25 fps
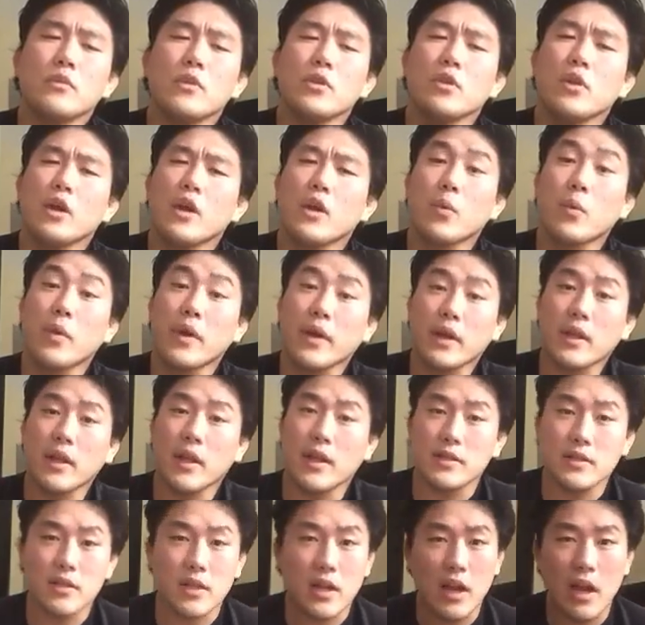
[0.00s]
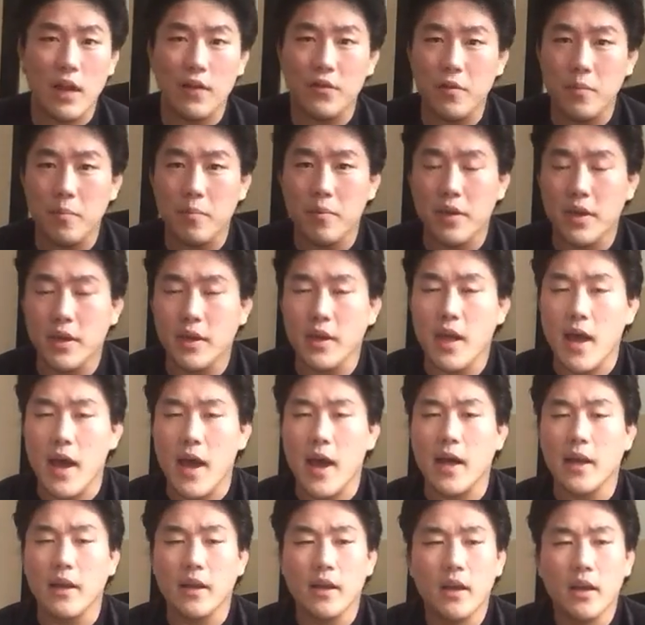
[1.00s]
in a weight class that I haven't been
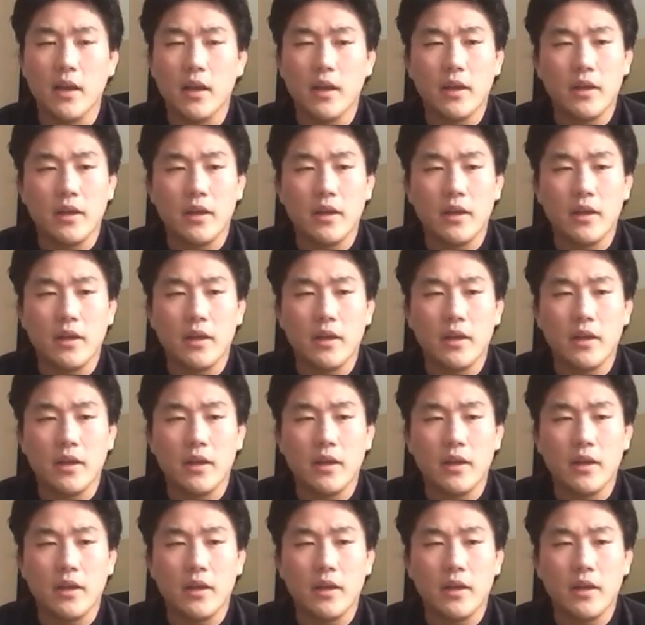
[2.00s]
at,